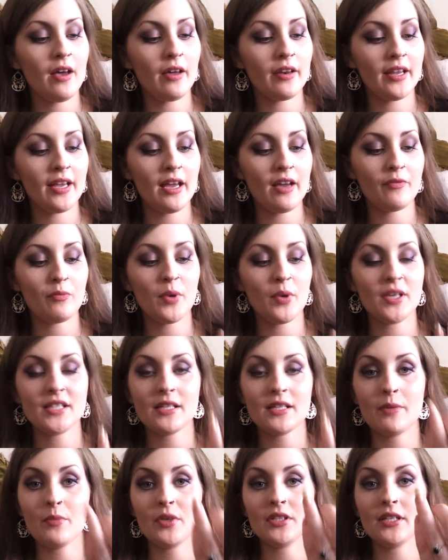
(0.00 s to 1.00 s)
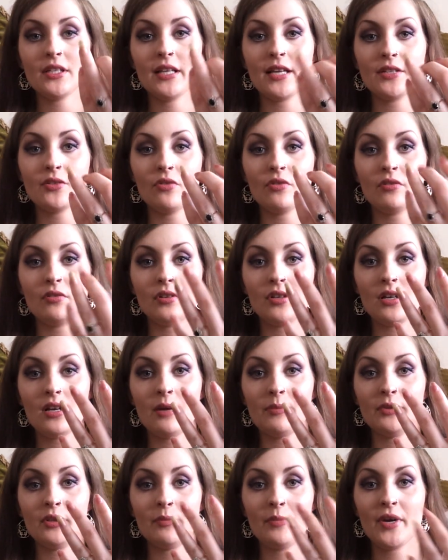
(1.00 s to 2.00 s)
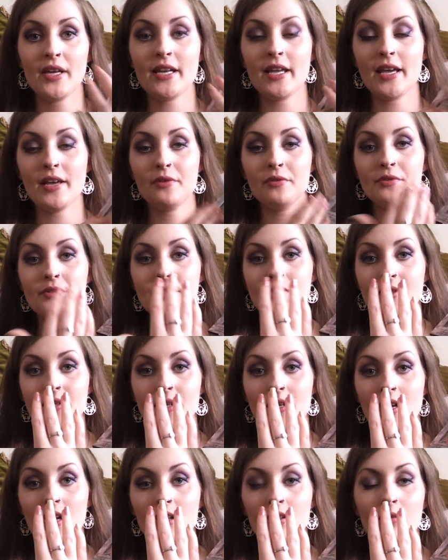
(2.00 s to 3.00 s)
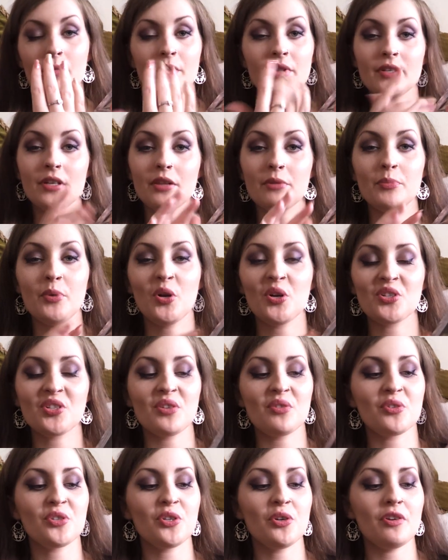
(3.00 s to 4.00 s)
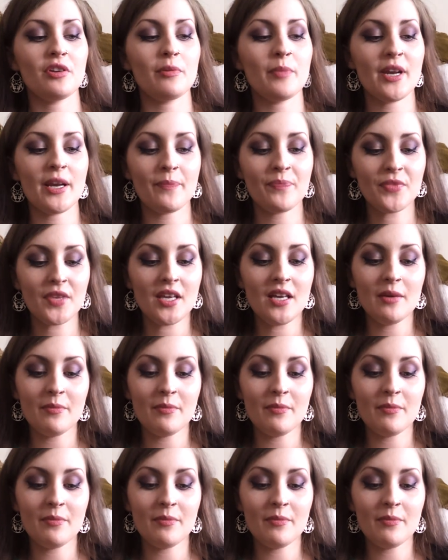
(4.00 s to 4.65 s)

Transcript: And I have West End Wonderland on a couple of my nails, along with another polish that I'll show you in a minute.